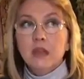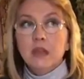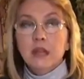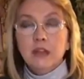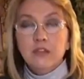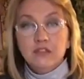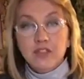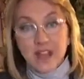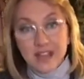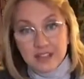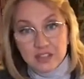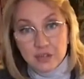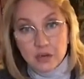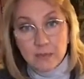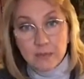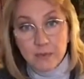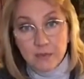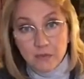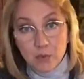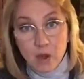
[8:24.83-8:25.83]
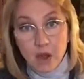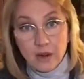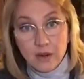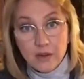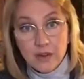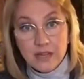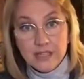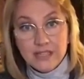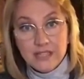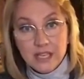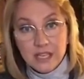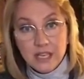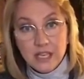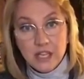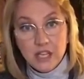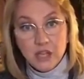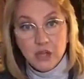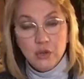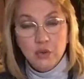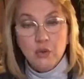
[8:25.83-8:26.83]
If that drip of water is
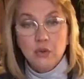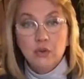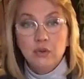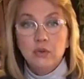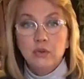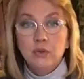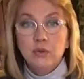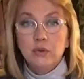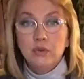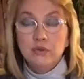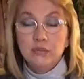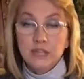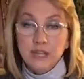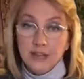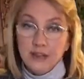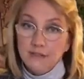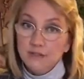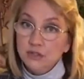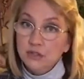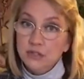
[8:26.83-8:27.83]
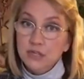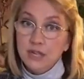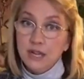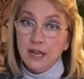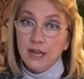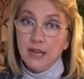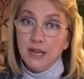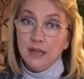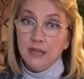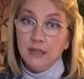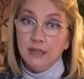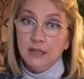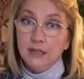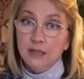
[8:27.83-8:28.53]
hitting you day after day,